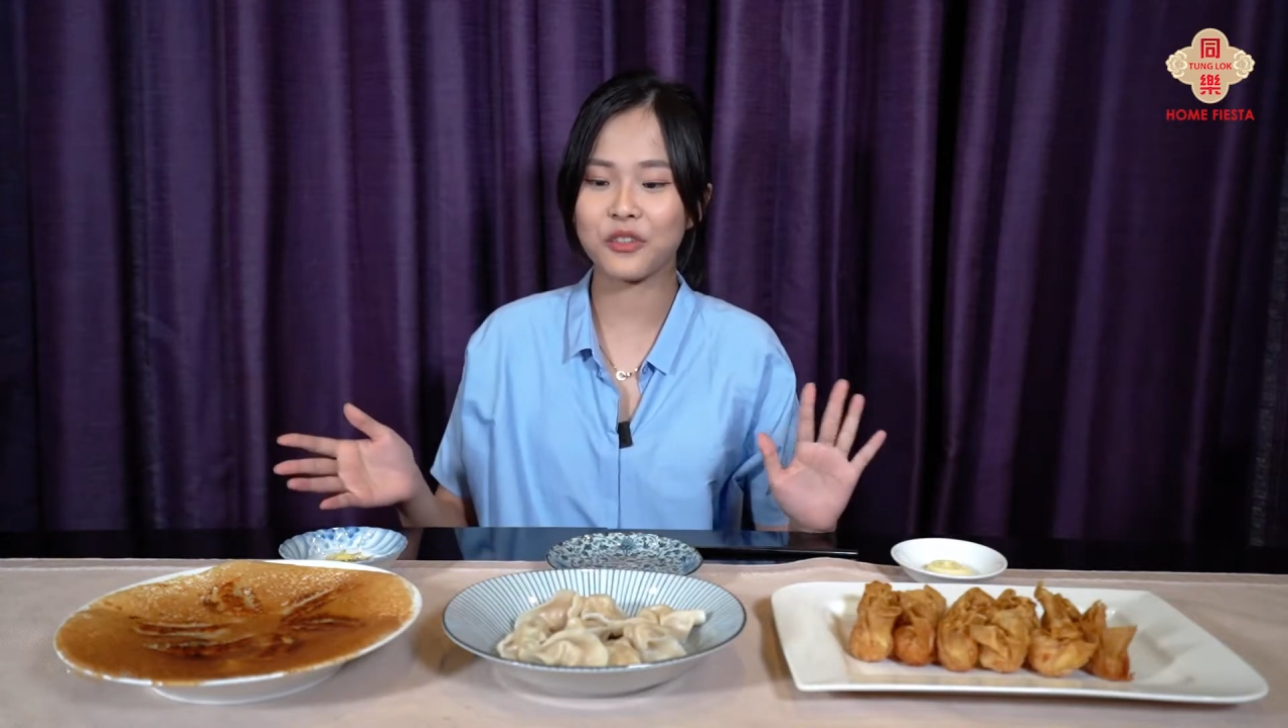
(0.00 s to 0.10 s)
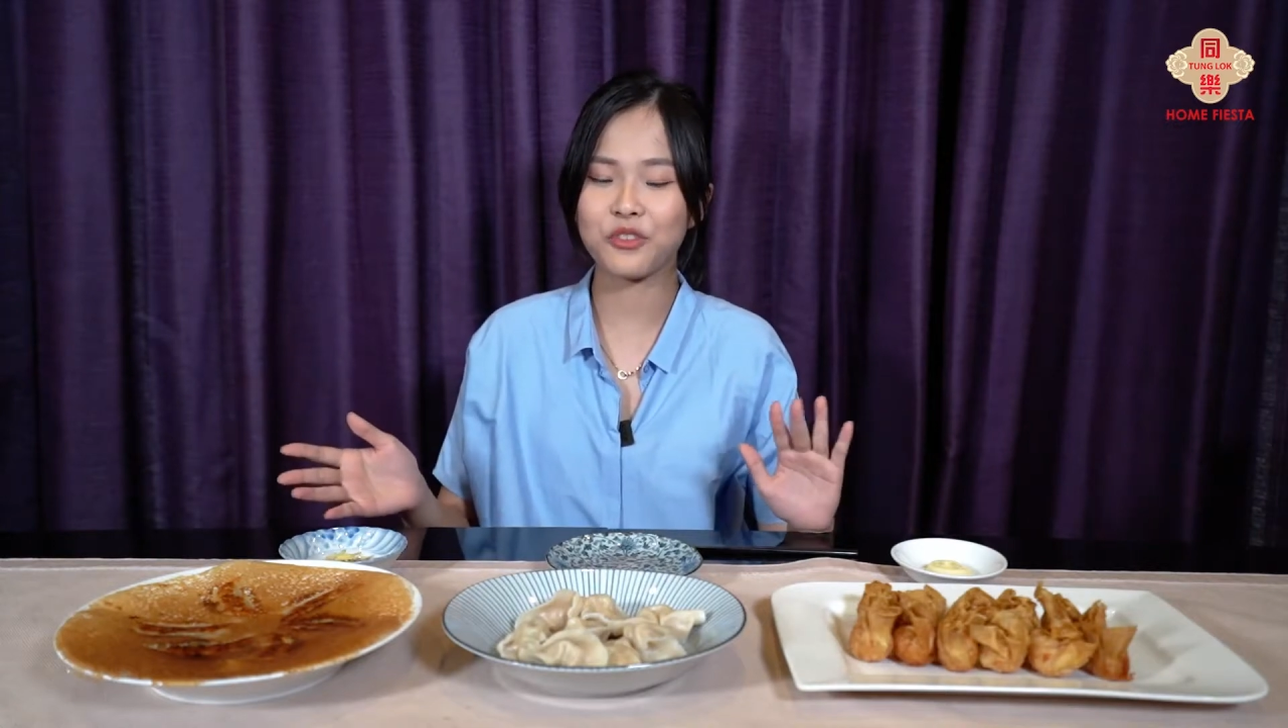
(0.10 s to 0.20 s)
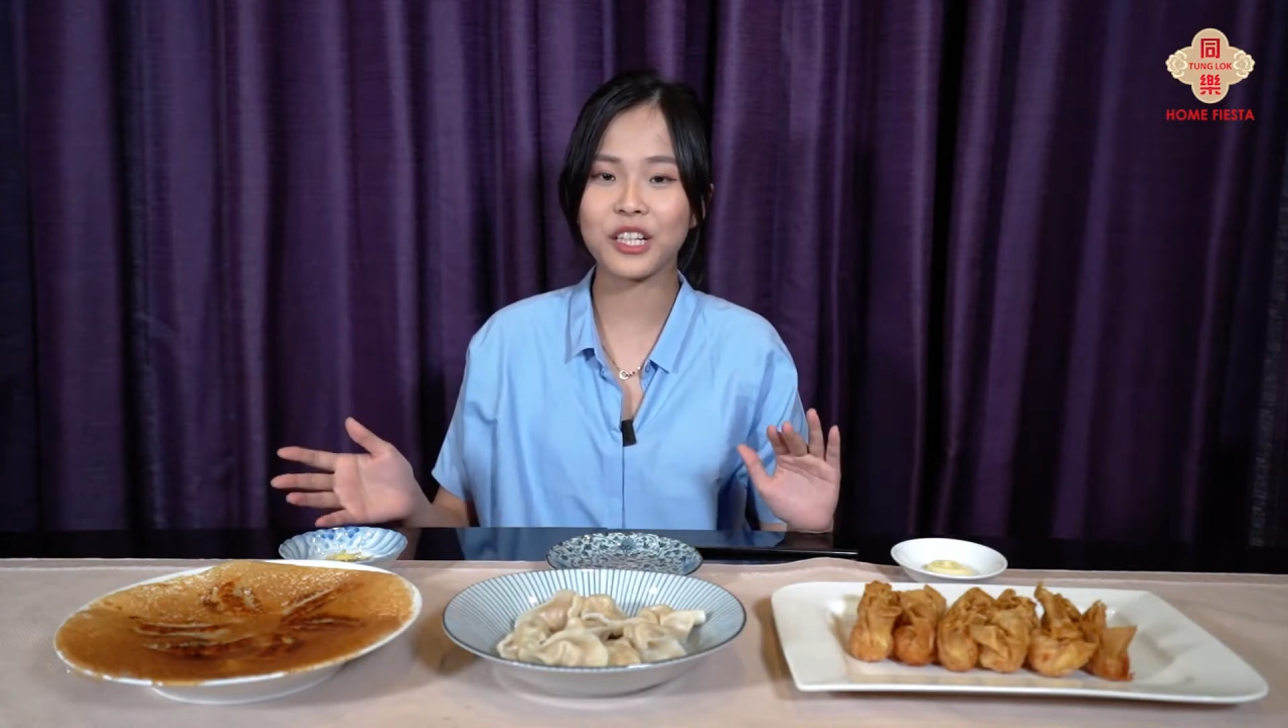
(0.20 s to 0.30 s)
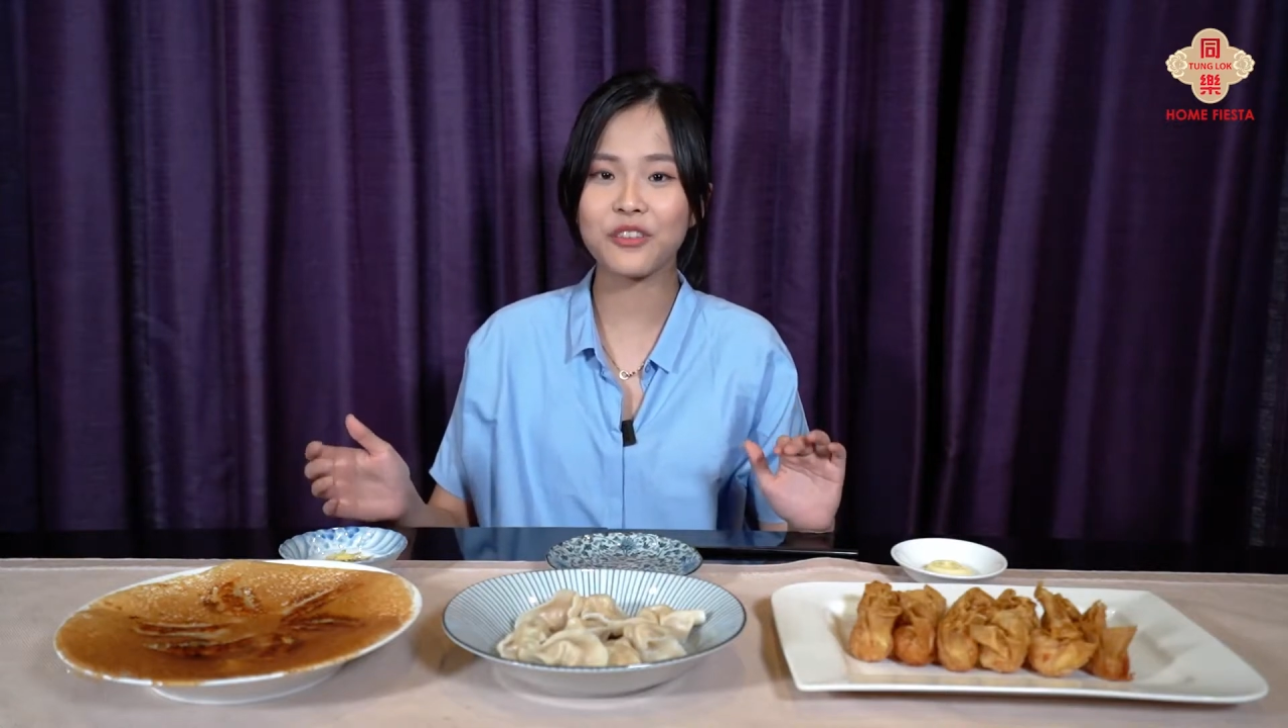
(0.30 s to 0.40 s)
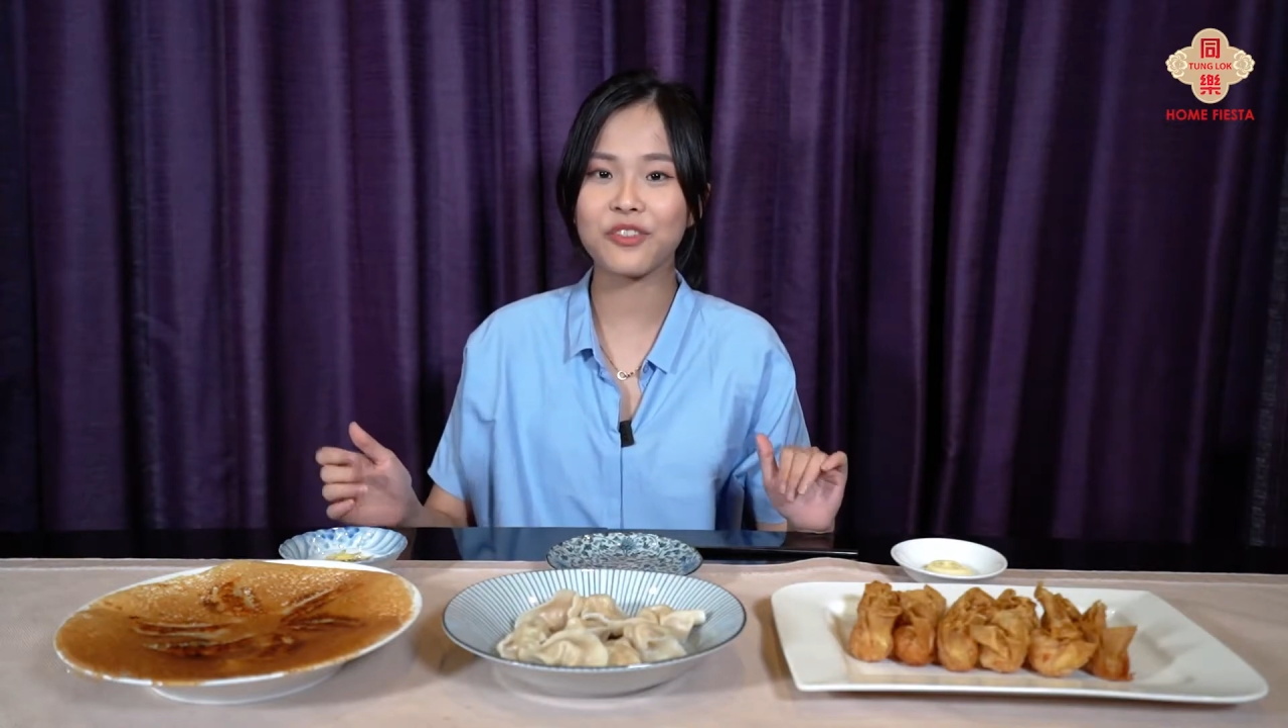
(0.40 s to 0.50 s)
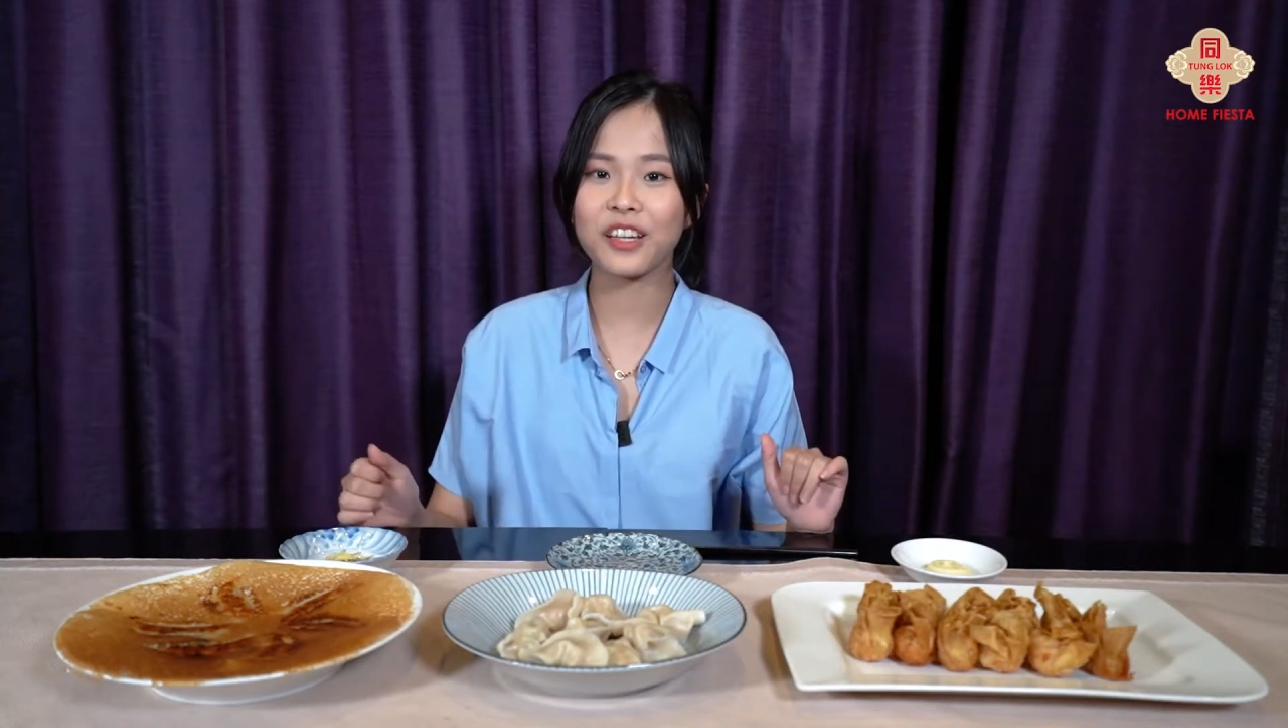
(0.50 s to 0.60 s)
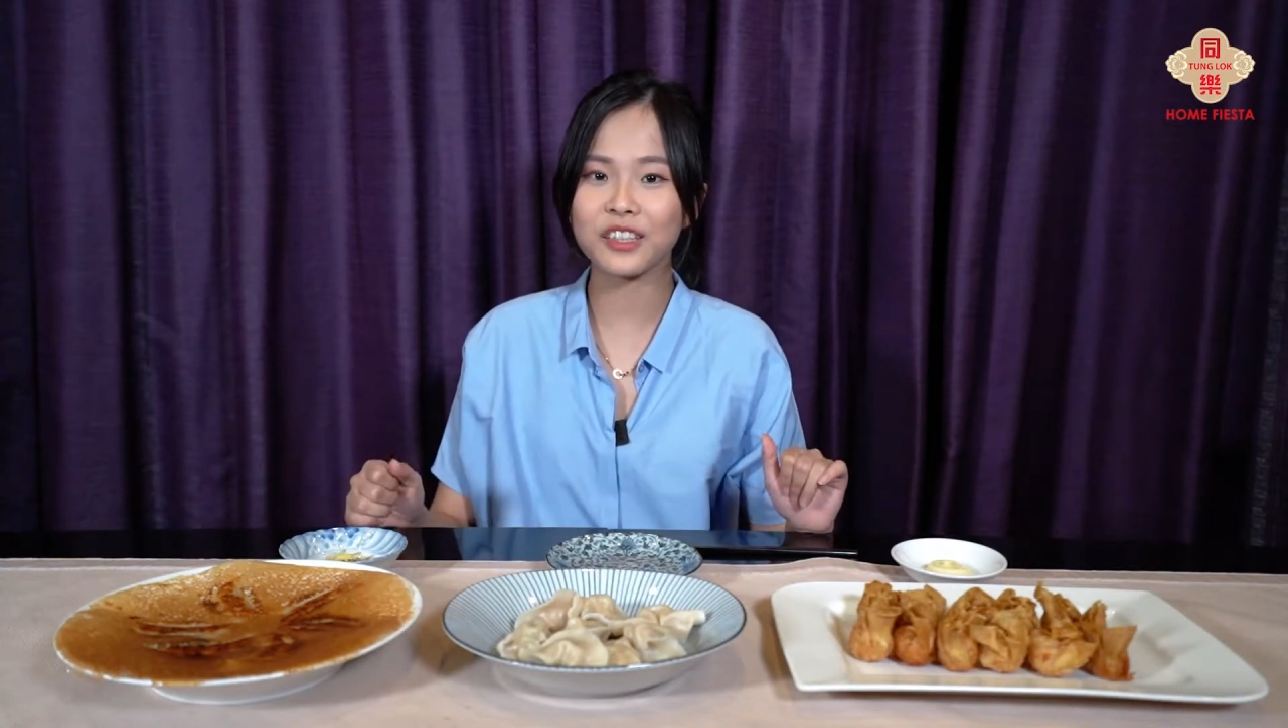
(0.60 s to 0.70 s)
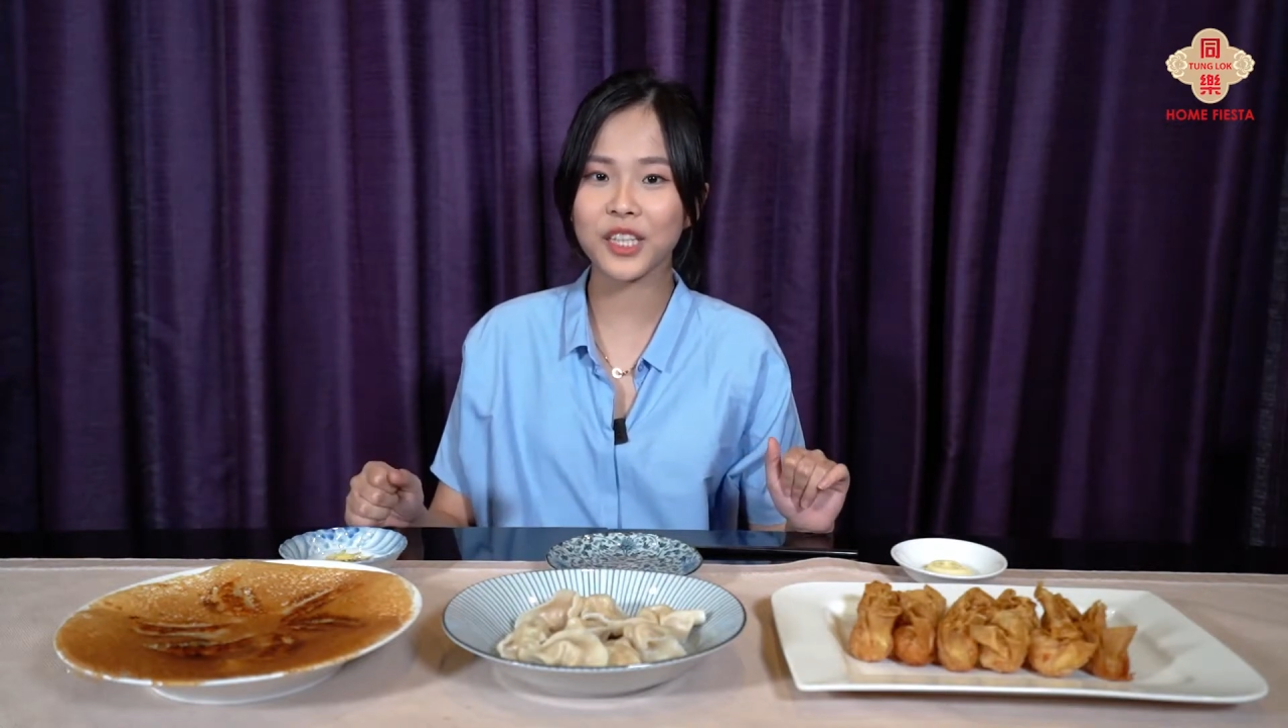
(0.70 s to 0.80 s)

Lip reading: really fun